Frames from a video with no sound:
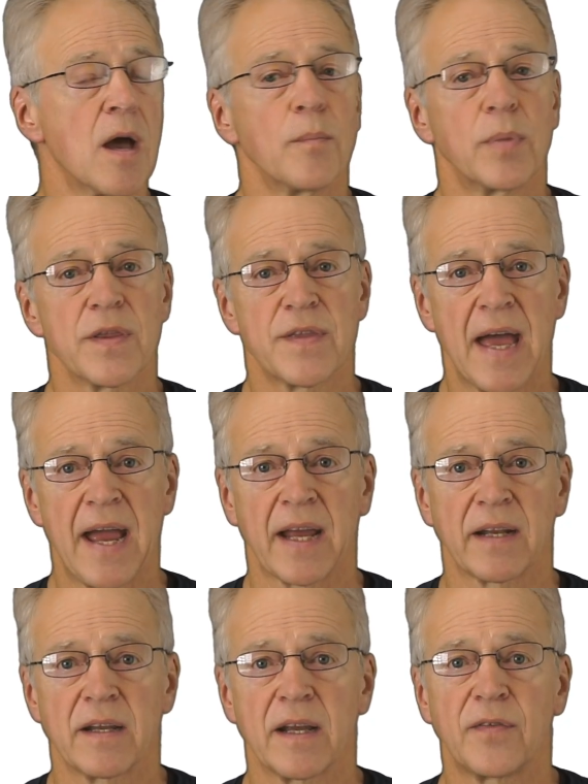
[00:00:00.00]
But
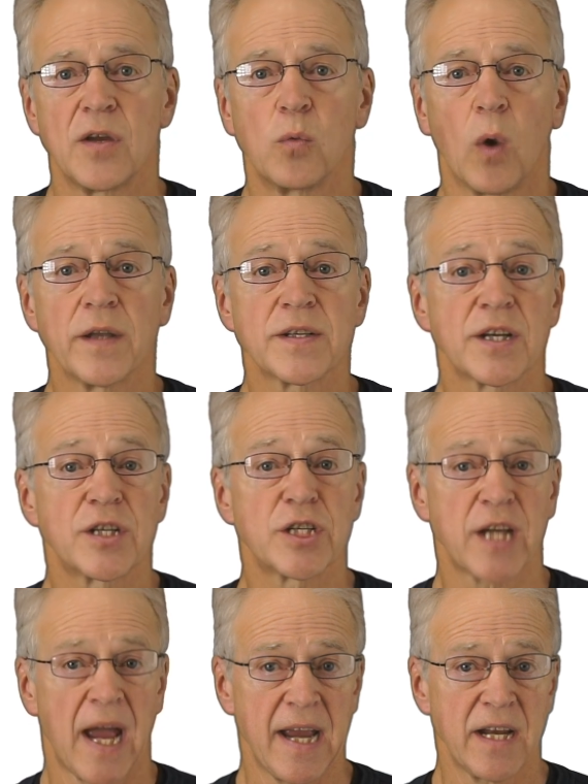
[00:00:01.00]
then, if you want to
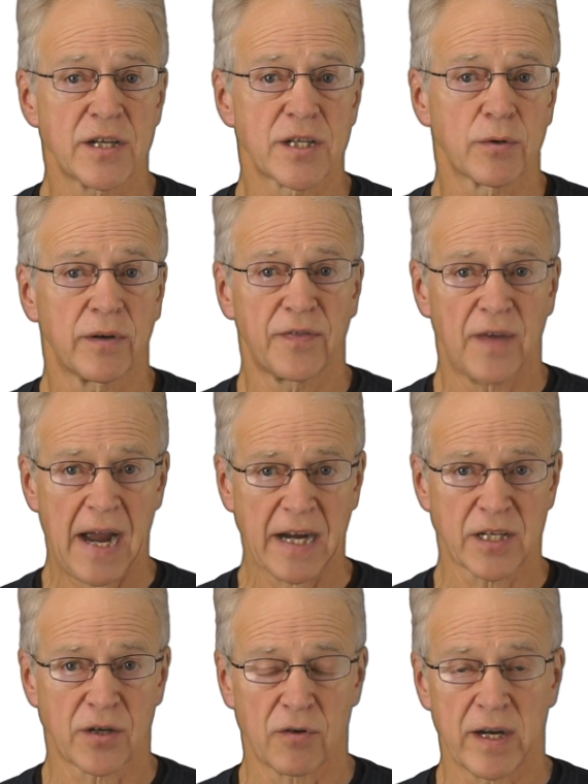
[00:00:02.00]
change to a
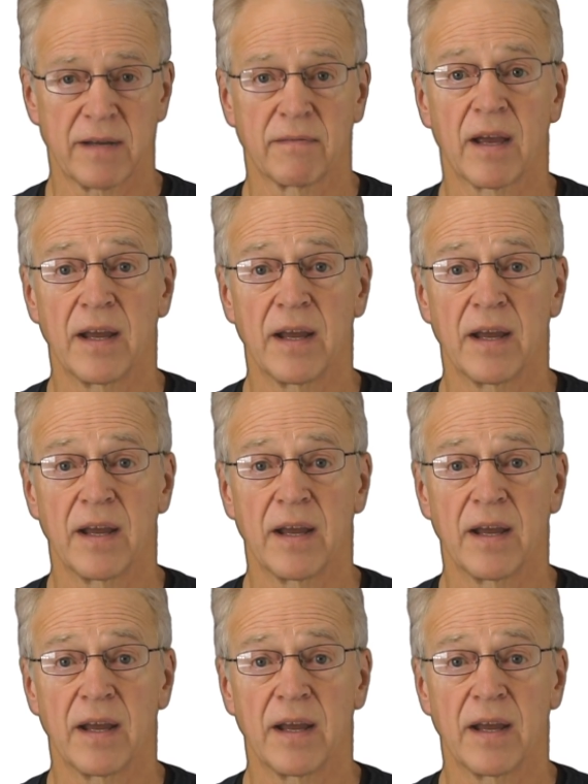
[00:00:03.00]
factory,